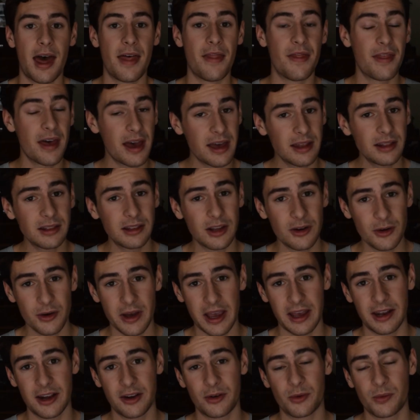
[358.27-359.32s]
And then,
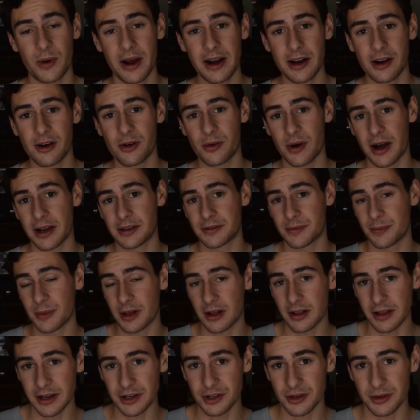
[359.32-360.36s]
located right across from the
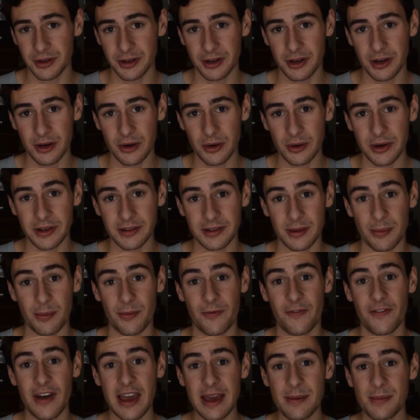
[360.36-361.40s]
glacial lagoon, is the
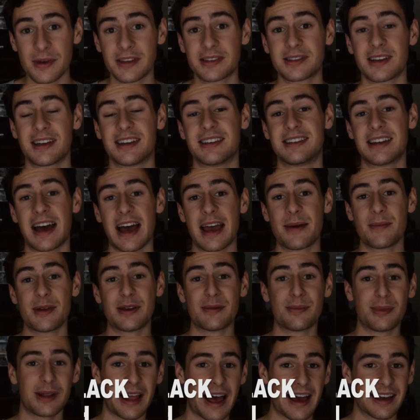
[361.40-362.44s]
famous
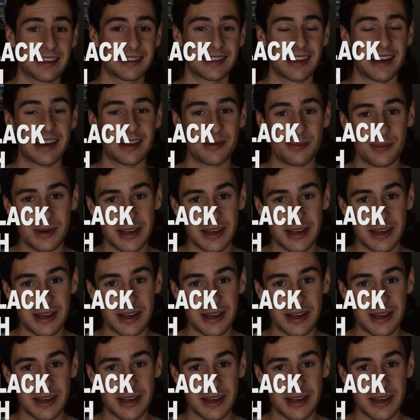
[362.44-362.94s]
Diamond Black Sand